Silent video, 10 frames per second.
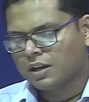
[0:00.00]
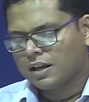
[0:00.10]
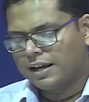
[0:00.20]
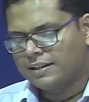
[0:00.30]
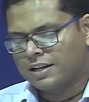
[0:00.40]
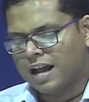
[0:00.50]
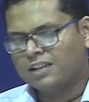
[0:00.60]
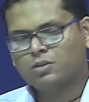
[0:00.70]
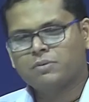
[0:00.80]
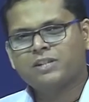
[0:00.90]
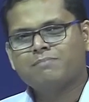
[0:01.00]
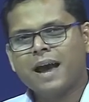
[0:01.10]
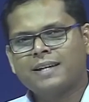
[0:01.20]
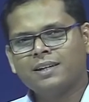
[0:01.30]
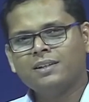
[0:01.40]
in an unsupervised
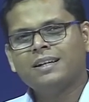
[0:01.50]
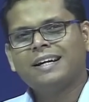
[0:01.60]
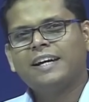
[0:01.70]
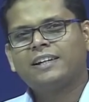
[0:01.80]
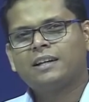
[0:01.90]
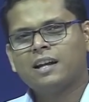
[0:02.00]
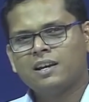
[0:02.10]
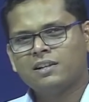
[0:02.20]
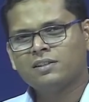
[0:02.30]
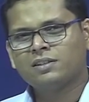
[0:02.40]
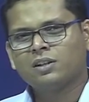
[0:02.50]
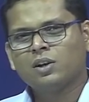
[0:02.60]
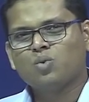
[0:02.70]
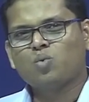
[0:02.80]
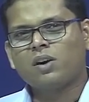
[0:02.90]
manner it learns
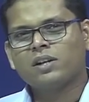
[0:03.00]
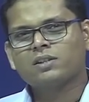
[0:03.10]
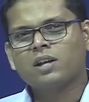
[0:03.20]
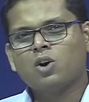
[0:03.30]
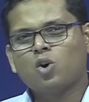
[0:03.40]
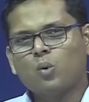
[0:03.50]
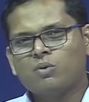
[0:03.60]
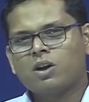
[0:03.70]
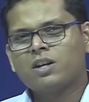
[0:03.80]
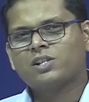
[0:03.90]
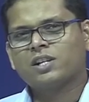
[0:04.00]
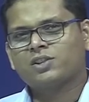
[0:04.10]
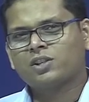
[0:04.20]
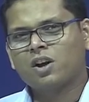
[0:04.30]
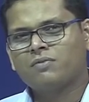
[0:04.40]
what is the overall
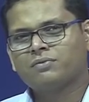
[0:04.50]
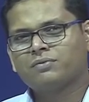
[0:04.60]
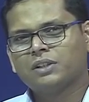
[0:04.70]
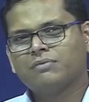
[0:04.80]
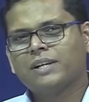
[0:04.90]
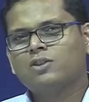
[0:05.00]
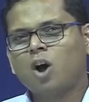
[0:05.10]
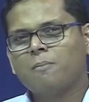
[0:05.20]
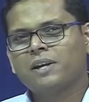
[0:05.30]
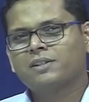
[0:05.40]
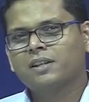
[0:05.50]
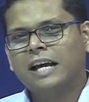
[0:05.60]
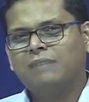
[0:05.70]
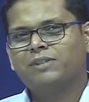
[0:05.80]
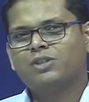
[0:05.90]
structure of different topics
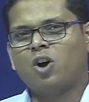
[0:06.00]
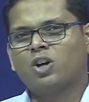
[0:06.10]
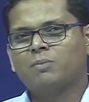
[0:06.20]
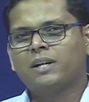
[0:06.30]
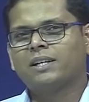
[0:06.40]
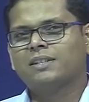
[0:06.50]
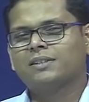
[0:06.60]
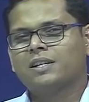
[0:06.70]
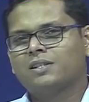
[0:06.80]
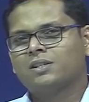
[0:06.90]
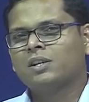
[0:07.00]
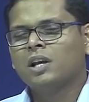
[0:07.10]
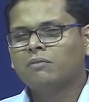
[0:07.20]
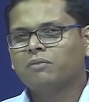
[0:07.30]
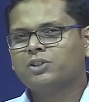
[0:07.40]
and which document concerns
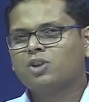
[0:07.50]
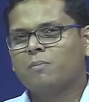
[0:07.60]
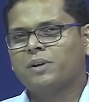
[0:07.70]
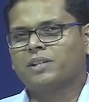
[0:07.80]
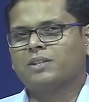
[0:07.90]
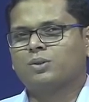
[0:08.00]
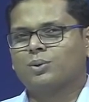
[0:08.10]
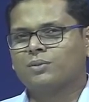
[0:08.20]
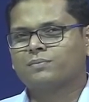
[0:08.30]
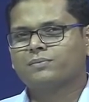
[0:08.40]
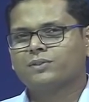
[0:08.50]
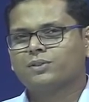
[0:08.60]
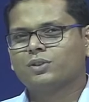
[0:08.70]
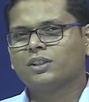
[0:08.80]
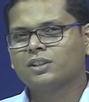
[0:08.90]
which topics and so on.
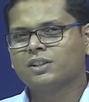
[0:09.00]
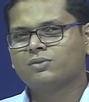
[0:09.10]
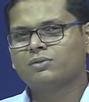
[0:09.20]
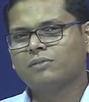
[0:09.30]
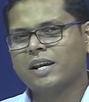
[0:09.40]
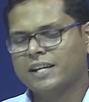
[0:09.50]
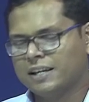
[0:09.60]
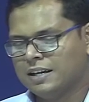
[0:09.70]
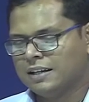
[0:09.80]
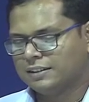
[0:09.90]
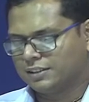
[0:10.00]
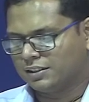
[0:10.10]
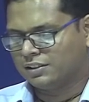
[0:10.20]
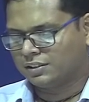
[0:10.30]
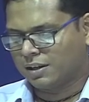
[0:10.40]
So this is
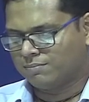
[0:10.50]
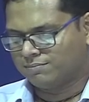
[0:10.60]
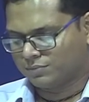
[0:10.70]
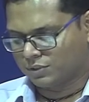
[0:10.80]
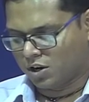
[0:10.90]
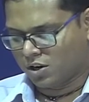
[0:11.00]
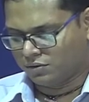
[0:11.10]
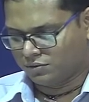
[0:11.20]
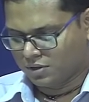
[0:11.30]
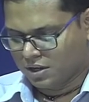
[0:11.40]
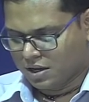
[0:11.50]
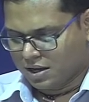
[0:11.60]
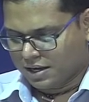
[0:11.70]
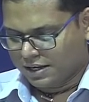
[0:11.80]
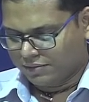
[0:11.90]
some sort of
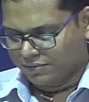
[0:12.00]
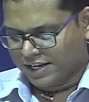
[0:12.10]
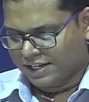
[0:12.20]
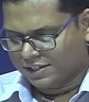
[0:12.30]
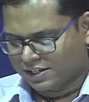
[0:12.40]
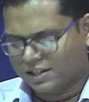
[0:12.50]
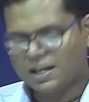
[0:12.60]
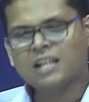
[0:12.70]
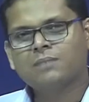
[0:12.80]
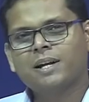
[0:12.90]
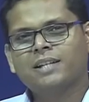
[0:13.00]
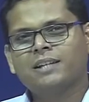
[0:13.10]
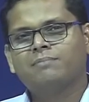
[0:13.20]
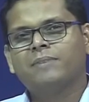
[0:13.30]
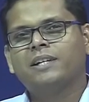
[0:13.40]
very interesting aspect
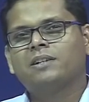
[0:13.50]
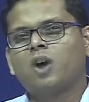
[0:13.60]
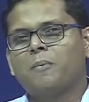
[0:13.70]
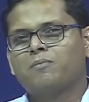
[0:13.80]
that made topic